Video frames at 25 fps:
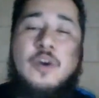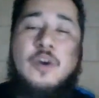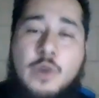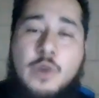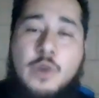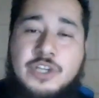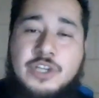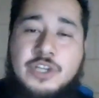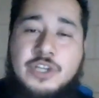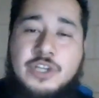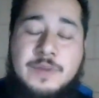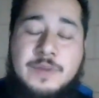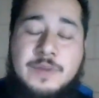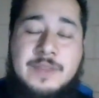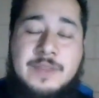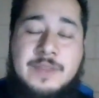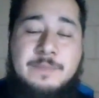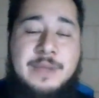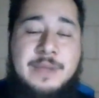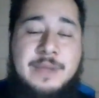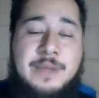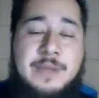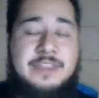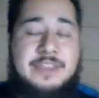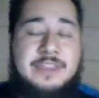we're doing the
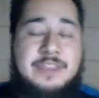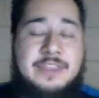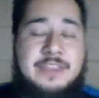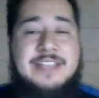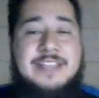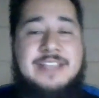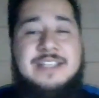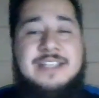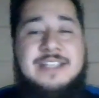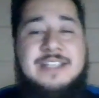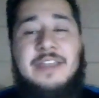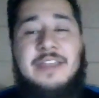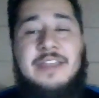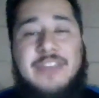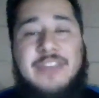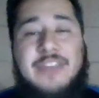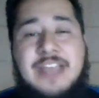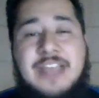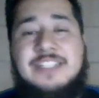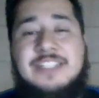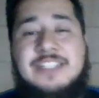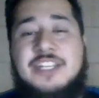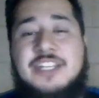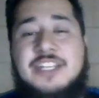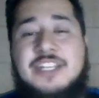big things.
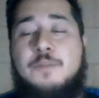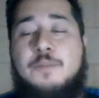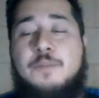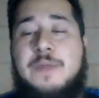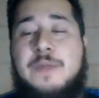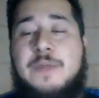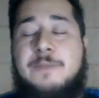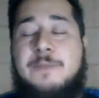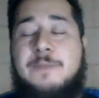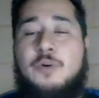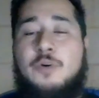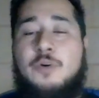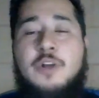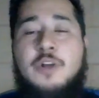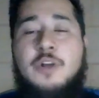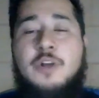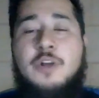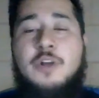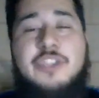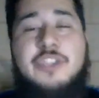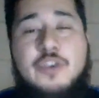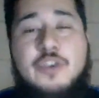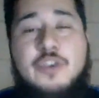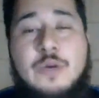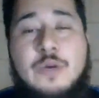Thanks to you people.
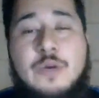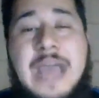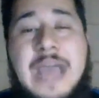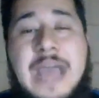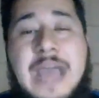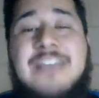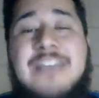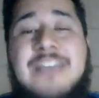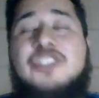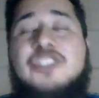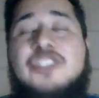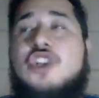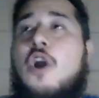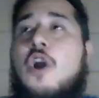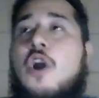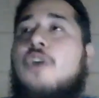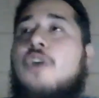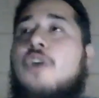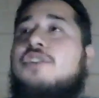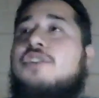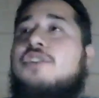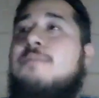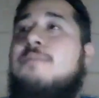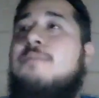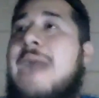You guys
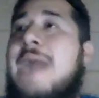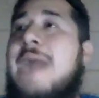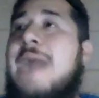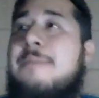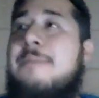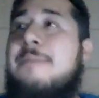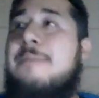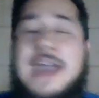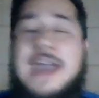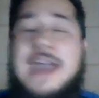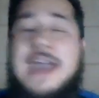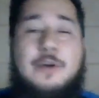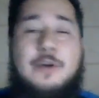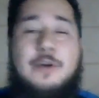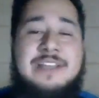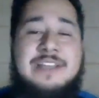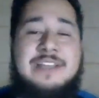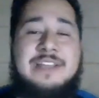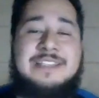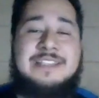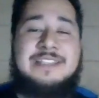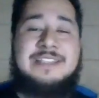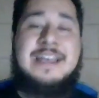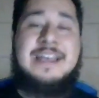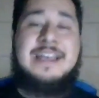charge my
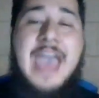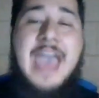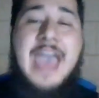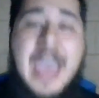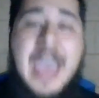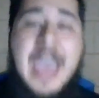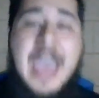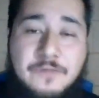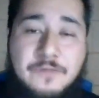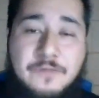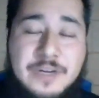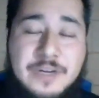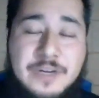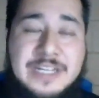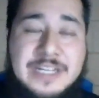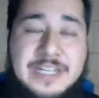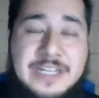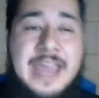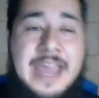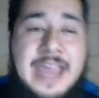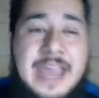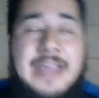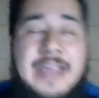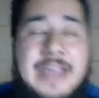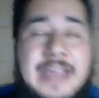batteries every
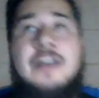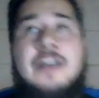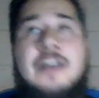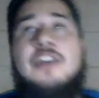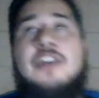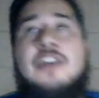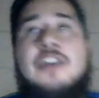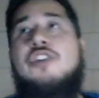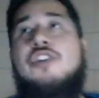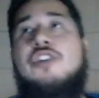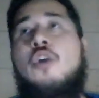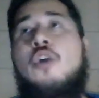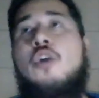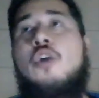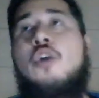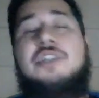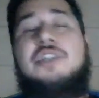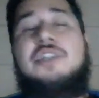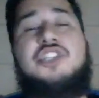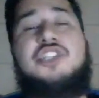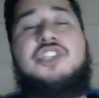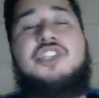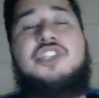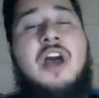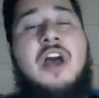day. You know what,
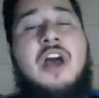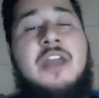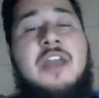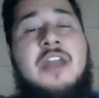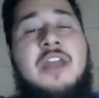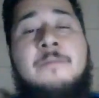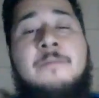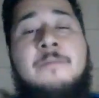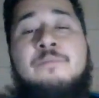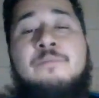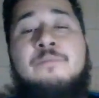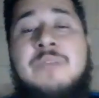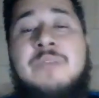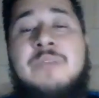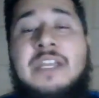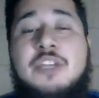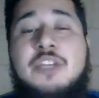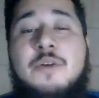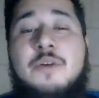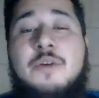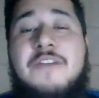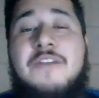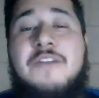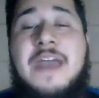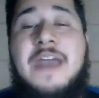Sean? Me and
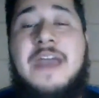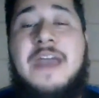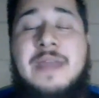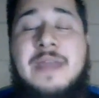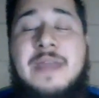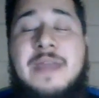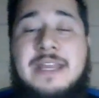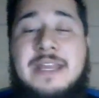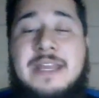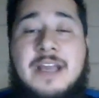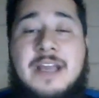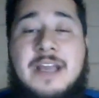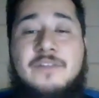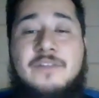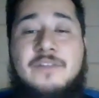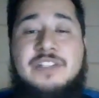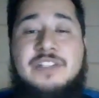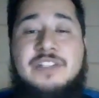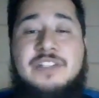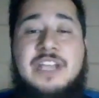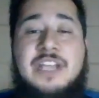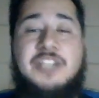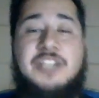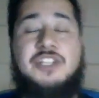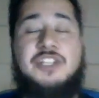you have had many
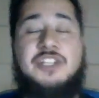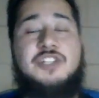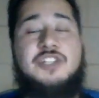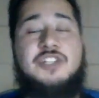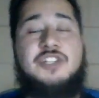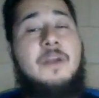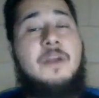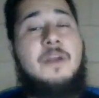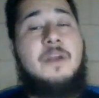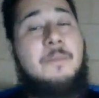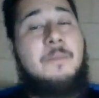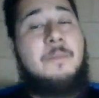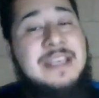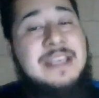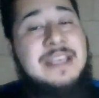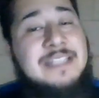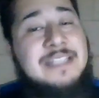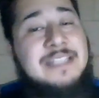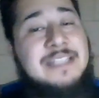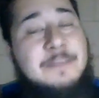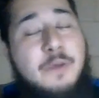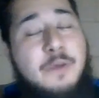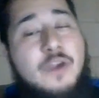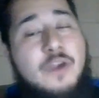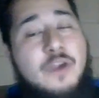conversations. You're an
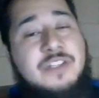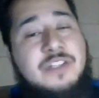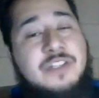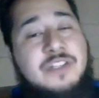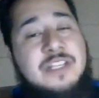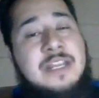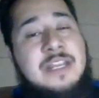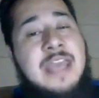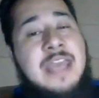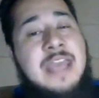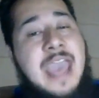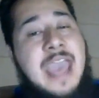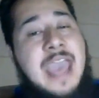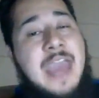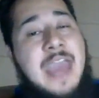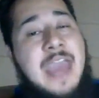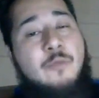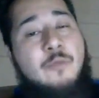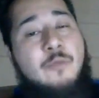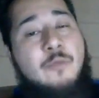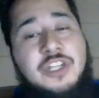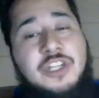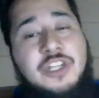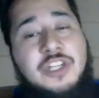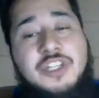amazing person, and
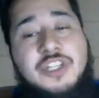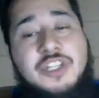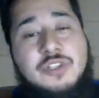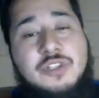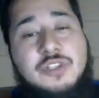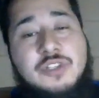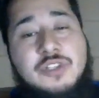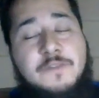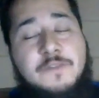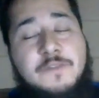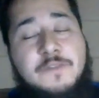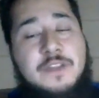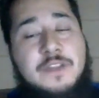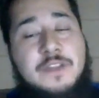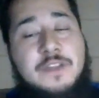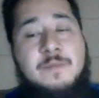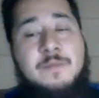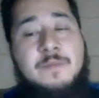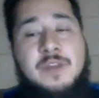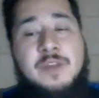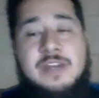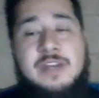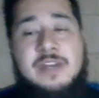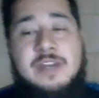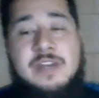what you do for the
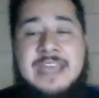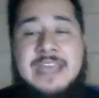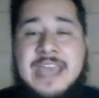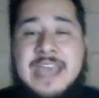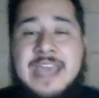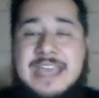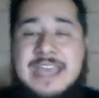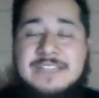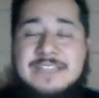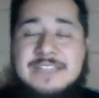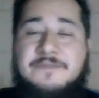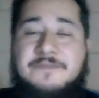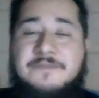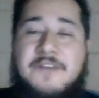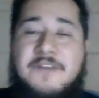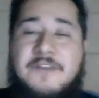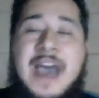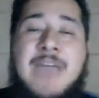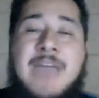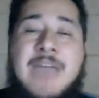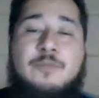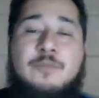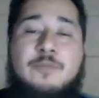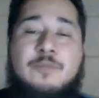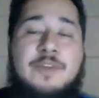community is
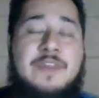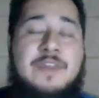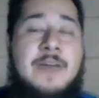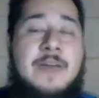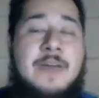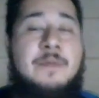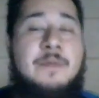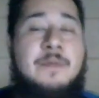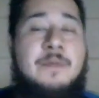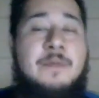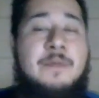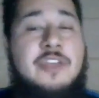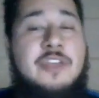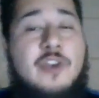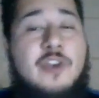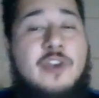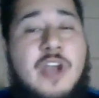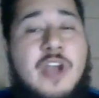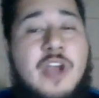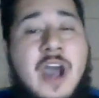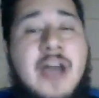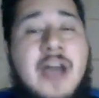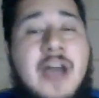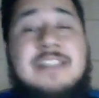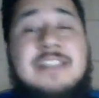vibe with them. You're
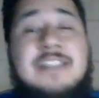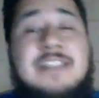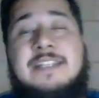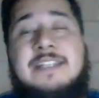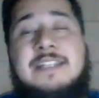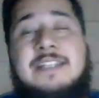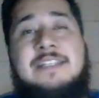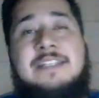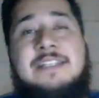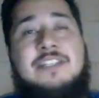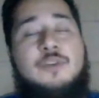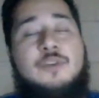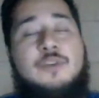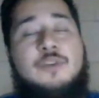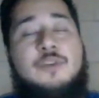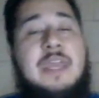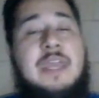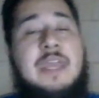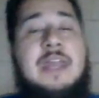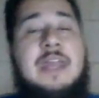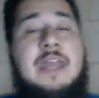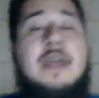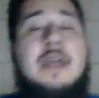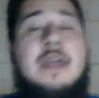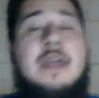constantly doing it.